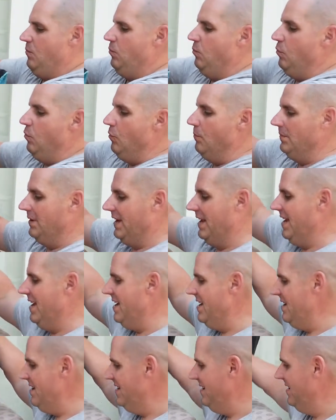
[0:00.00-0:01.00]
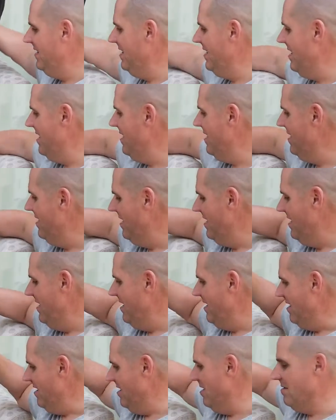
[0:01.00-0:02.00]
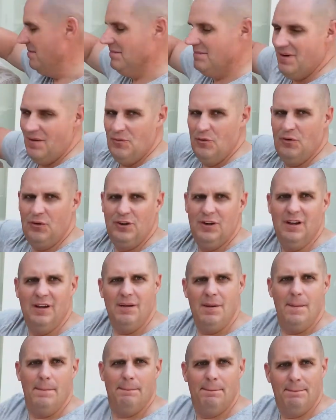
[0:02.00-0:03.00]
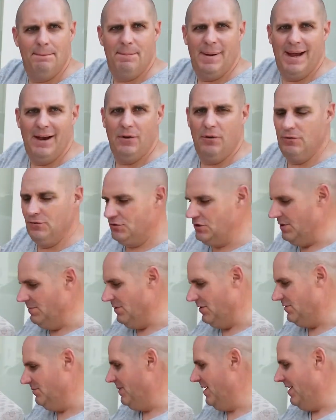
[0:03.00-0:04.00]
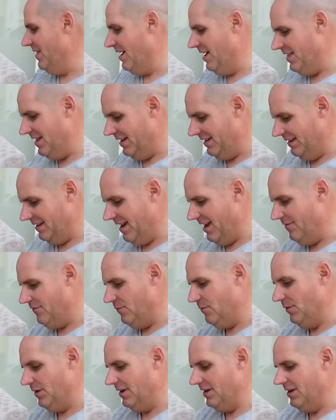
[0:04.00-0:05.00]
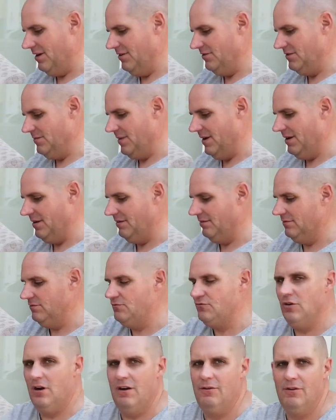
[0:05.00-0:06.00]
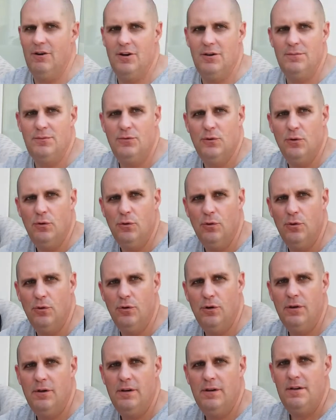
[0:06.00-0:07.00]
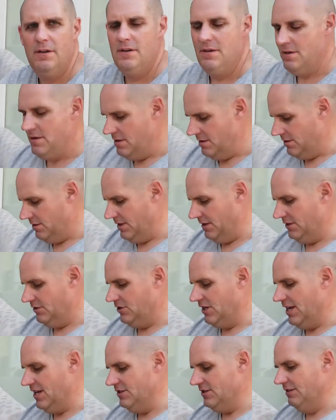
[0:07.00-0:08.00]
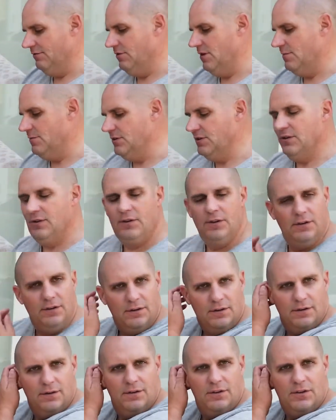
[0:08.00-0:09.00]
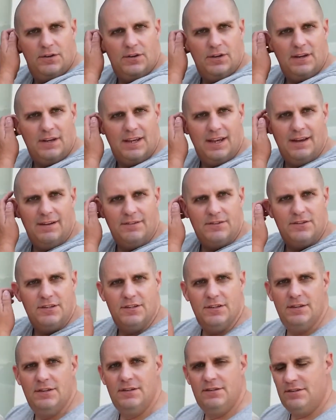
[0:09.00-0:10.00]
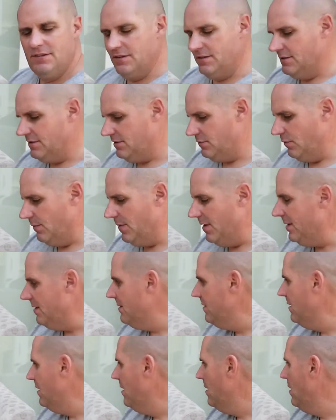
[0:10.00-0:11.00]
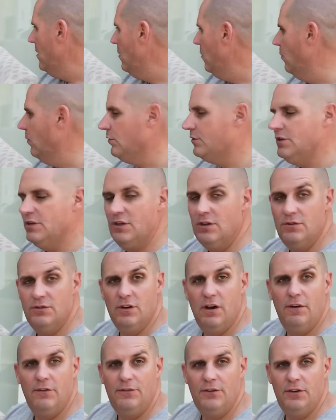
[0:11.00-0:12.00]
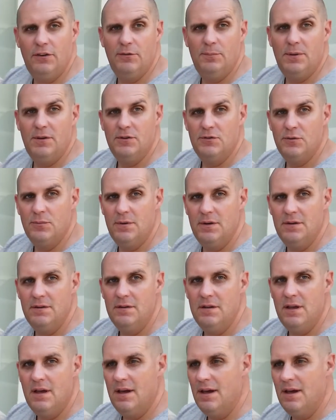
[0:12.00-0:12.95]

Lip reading: warm gear. I'm not going to bang on too much about that. I think everybody knows about dry robes, or the changing robes that you can get to swim in or to use after you've been swimming.